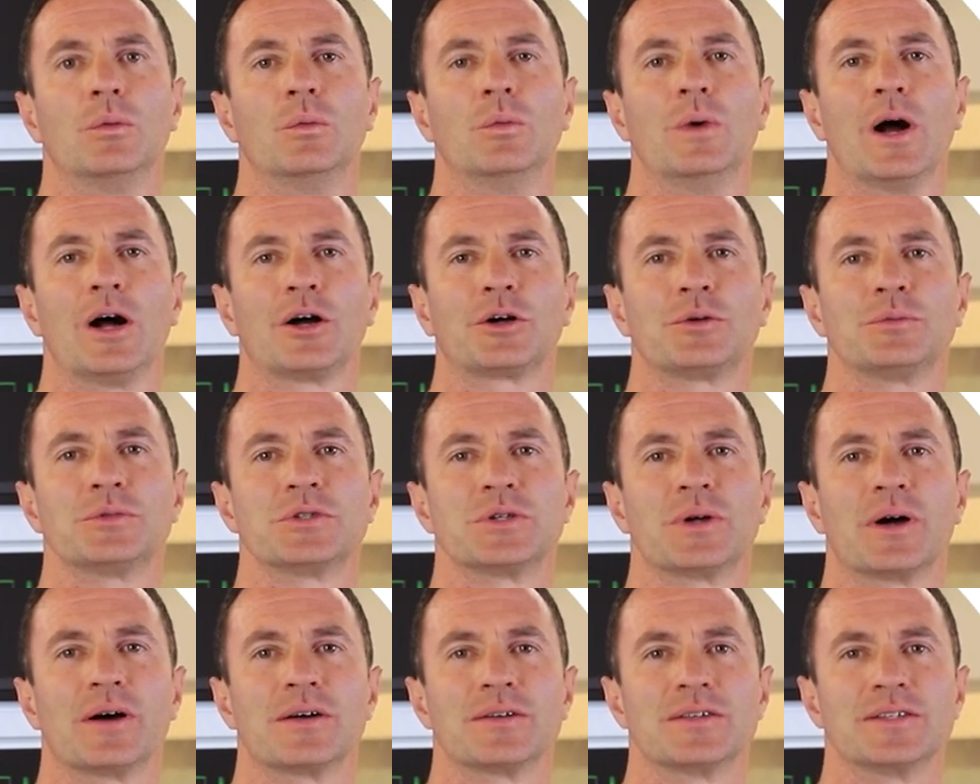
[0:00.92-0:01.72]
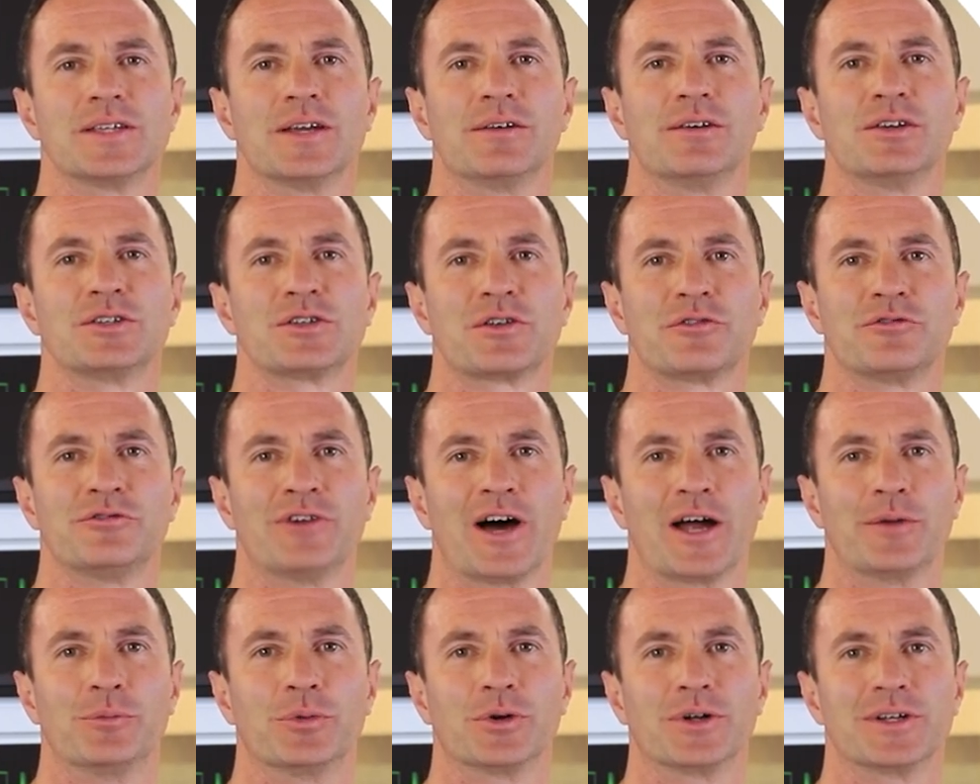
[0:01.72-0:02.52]
Welcome to our series on
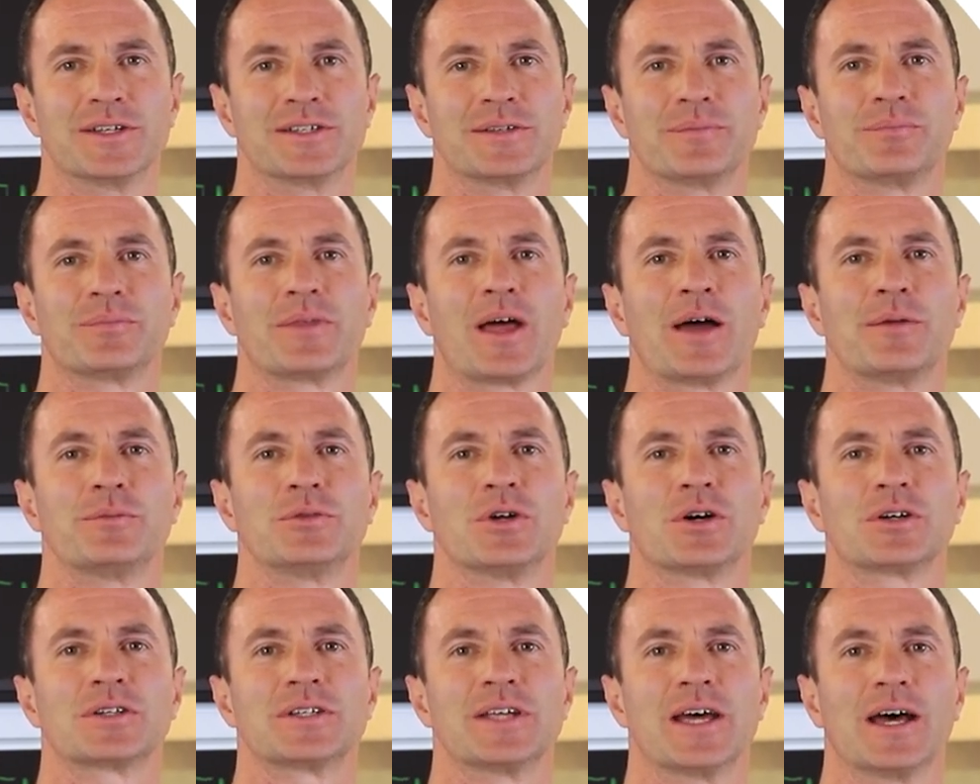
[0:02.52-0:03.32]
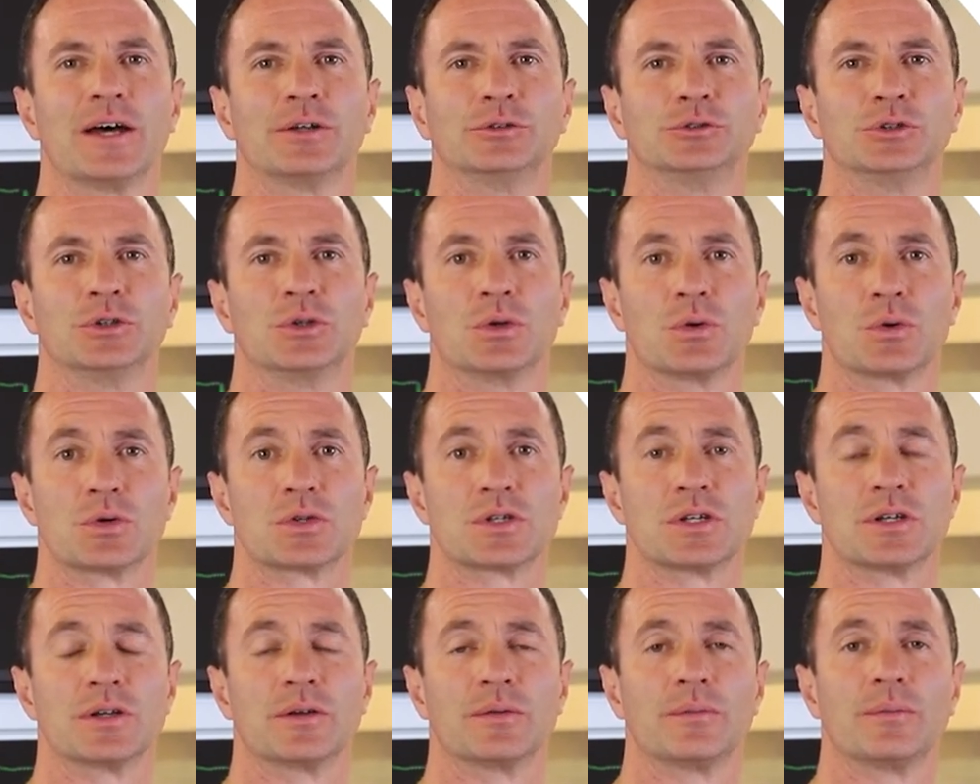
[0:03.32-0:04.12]
fibroids. I'm Doctor Andrew
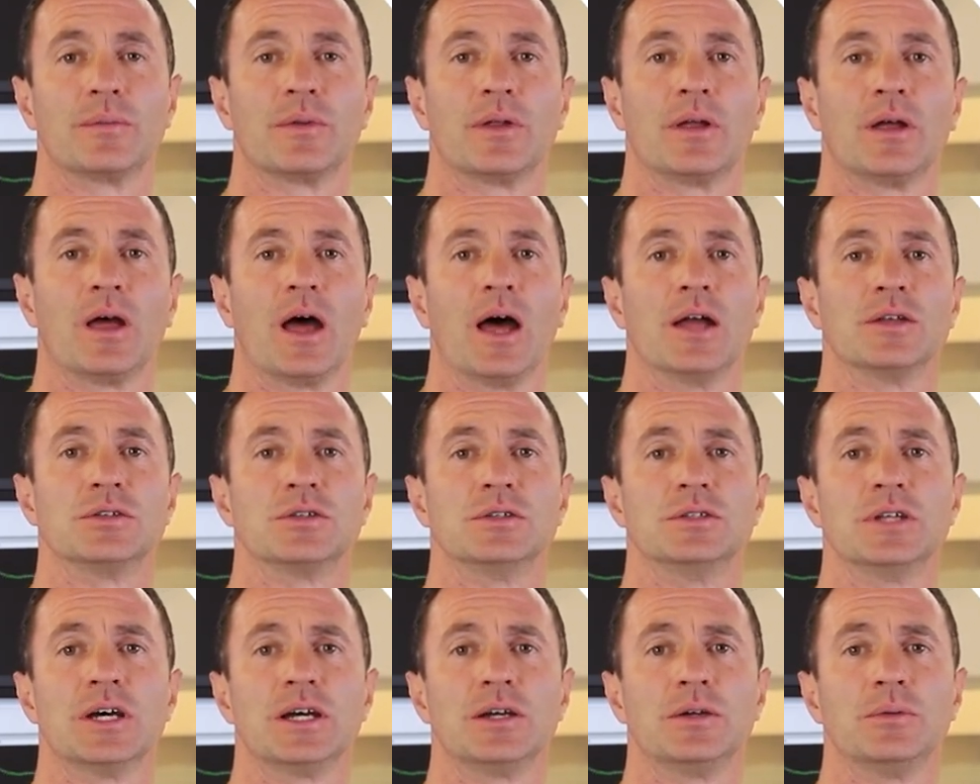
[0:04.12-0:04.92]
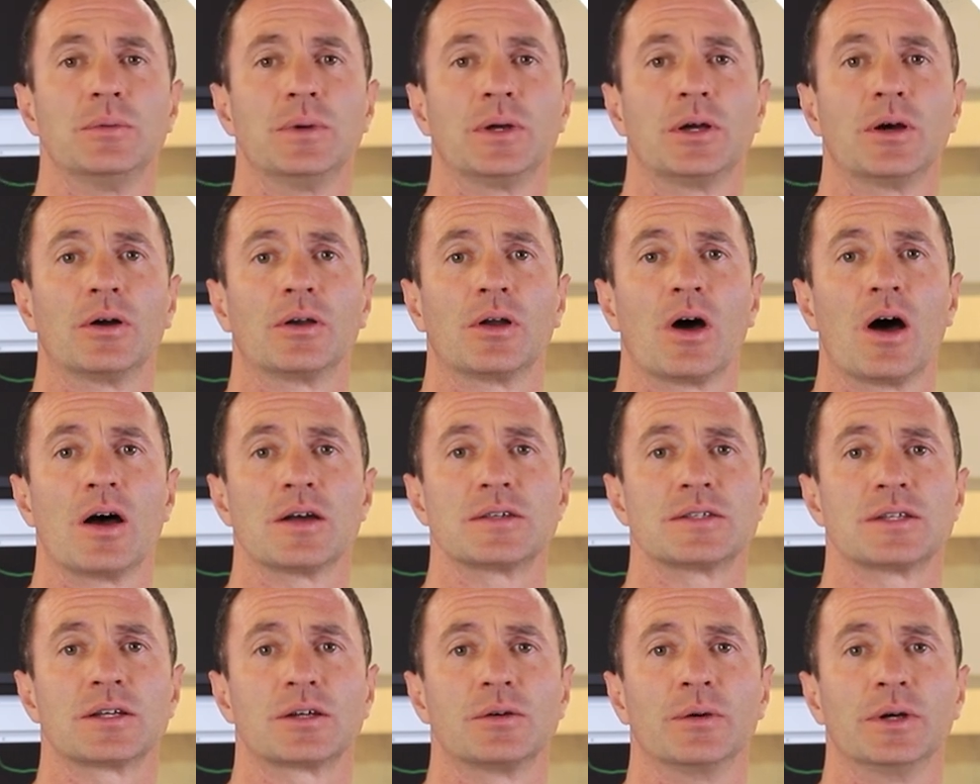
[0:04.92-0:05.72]
Lawson, and today we're going to
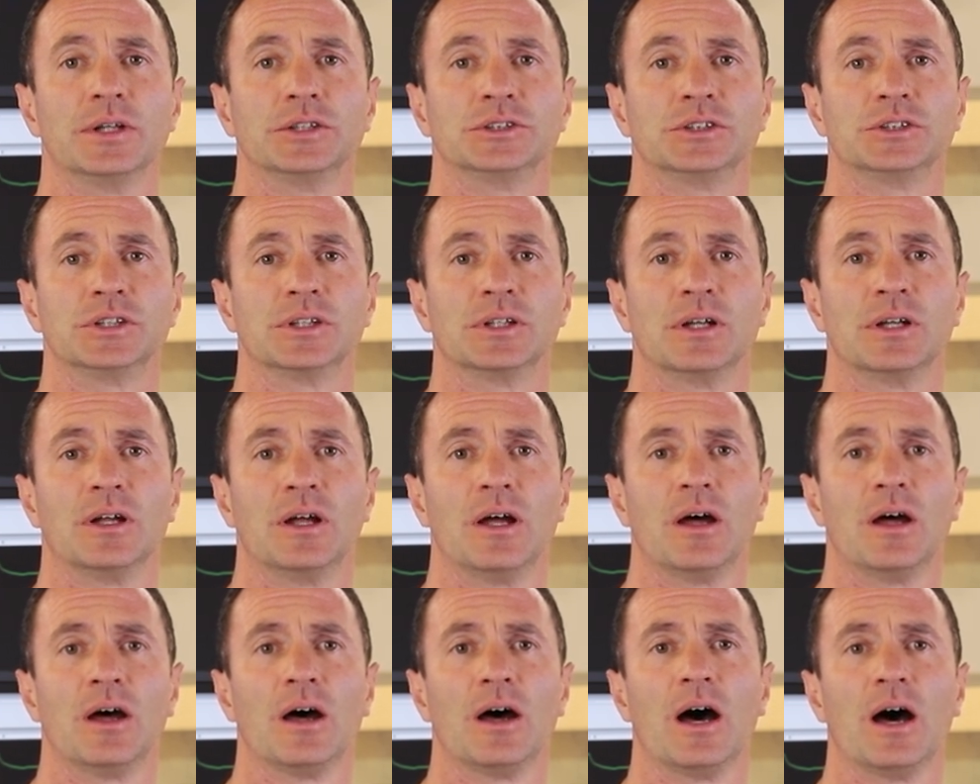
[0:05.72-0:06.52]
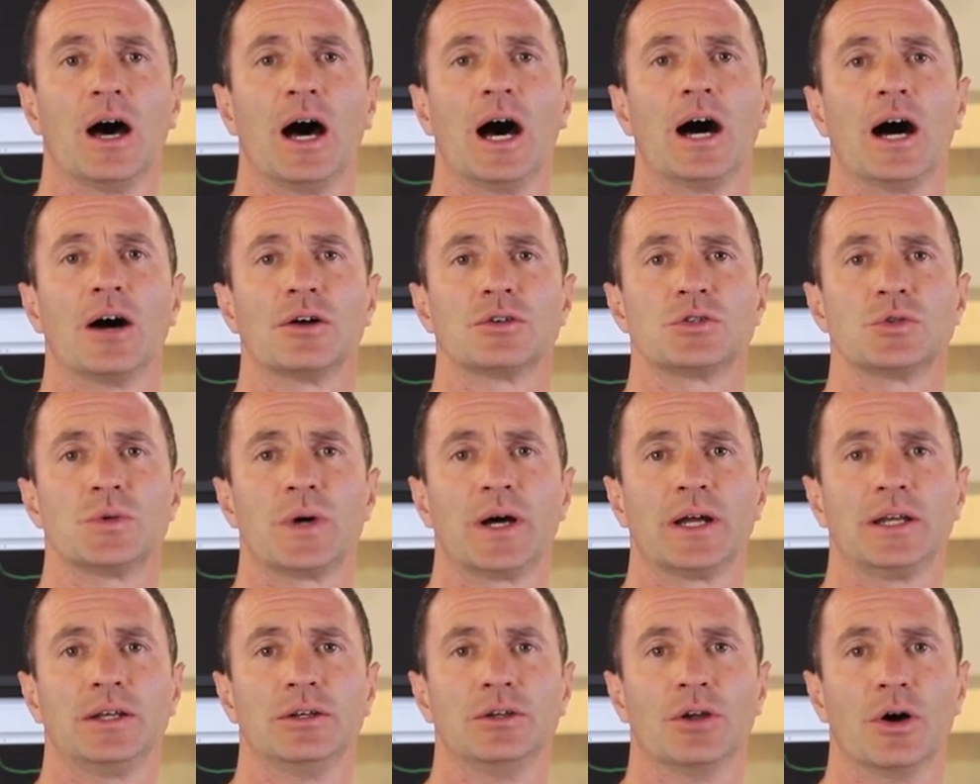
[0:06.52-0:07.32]
ask the question, how do
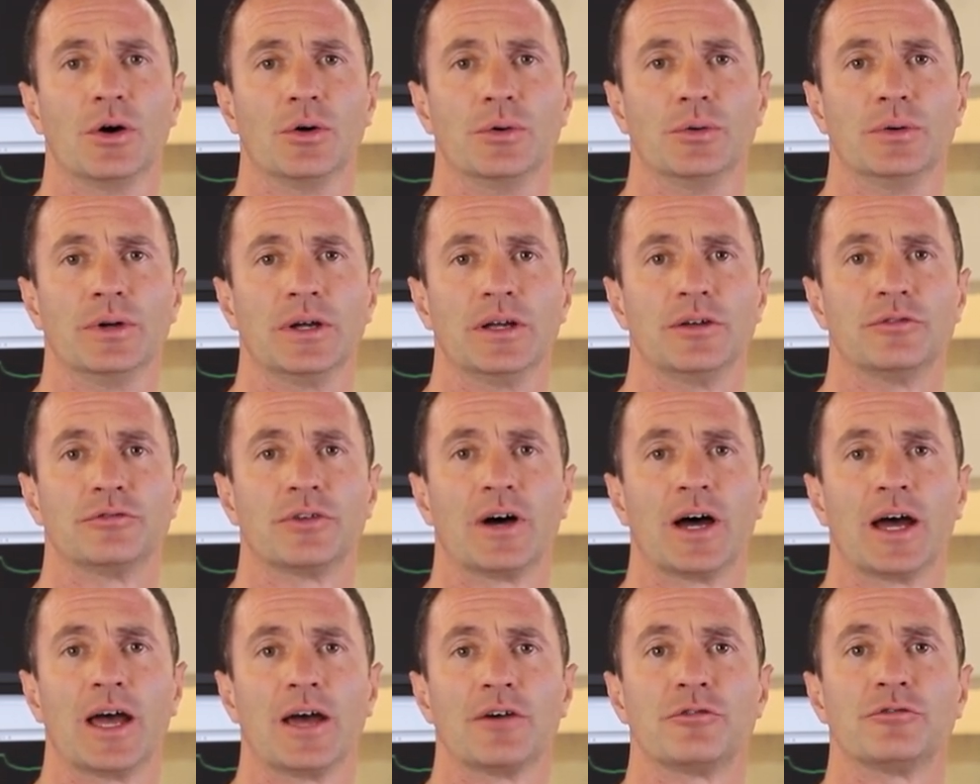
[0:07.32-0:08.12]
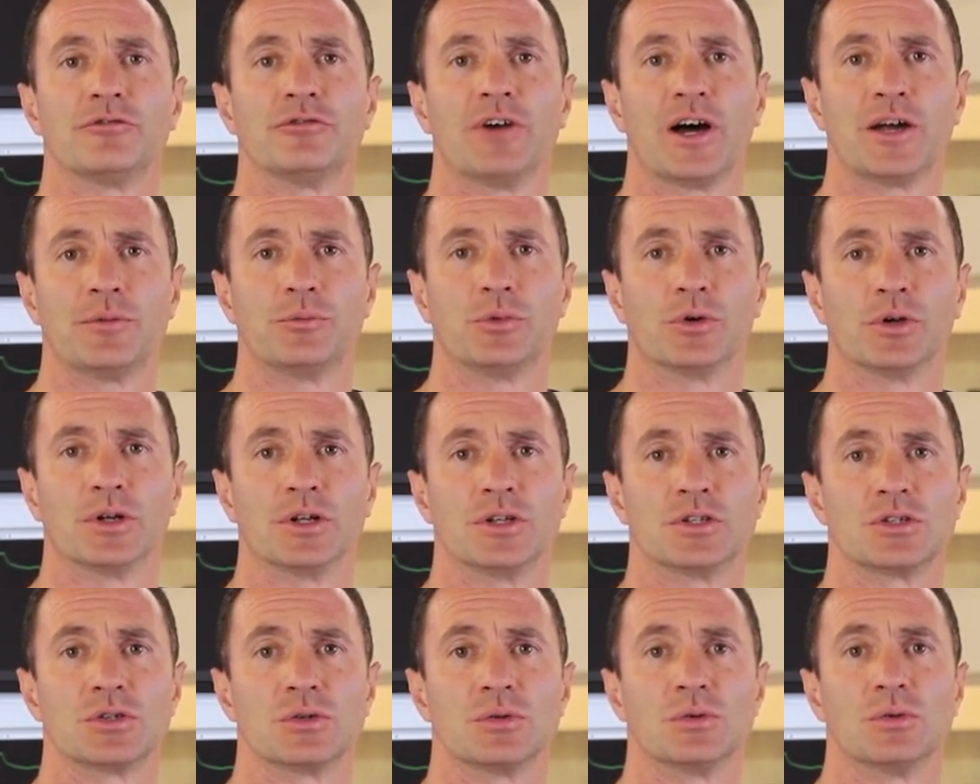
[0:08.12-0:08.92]
I know if I have
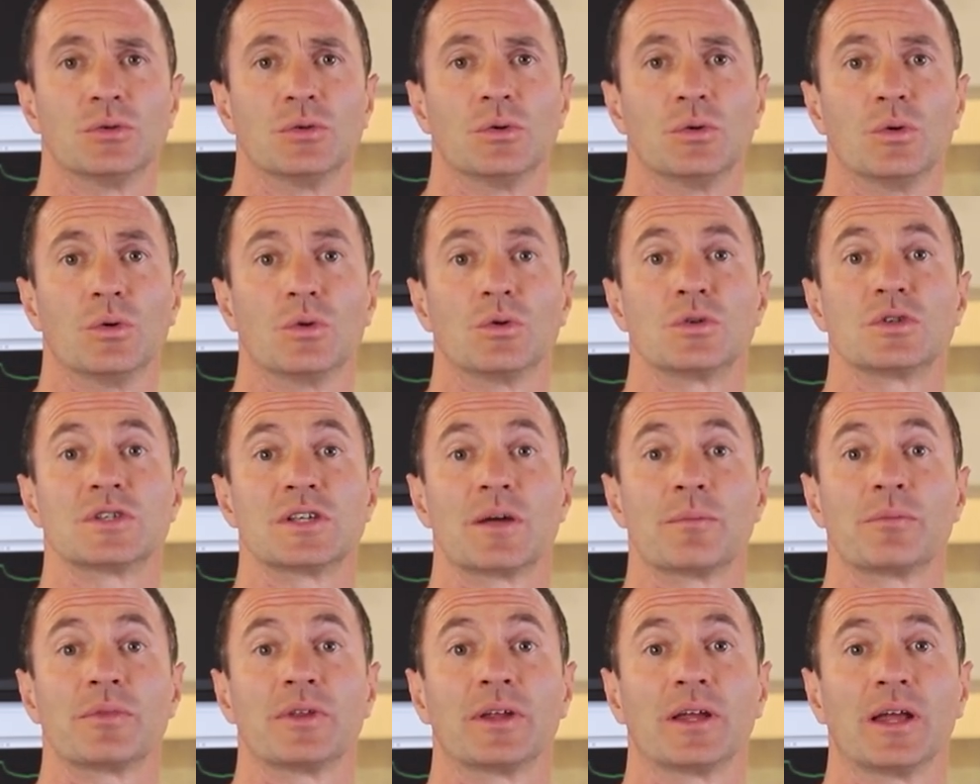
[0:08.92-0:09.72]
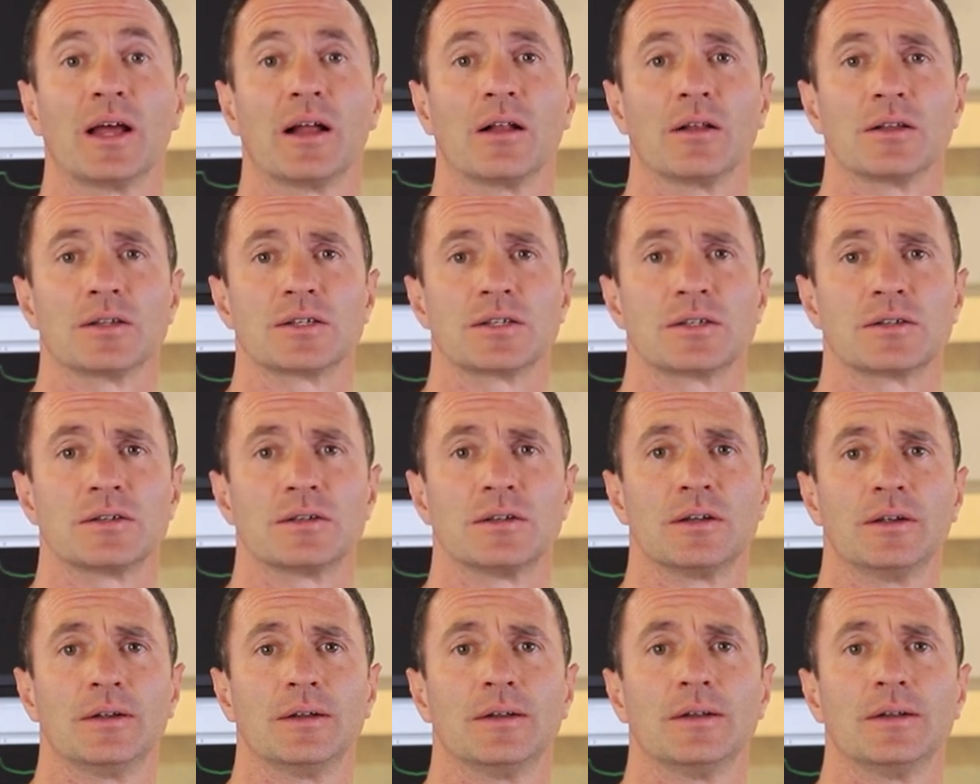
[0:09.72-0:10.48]
fibroids or something else?